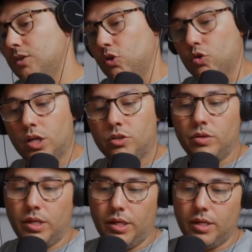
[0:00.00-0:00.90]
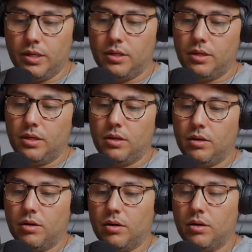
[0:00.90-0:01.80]
So Sandro and Nina
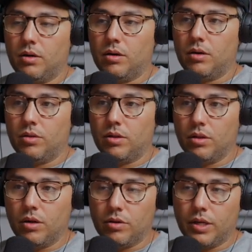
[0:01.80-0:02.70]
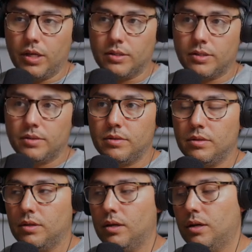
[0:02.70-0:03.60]
are are the are the kids.
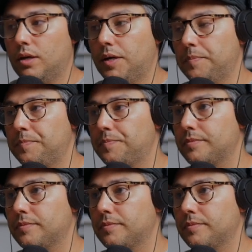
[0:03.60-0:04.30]
Um,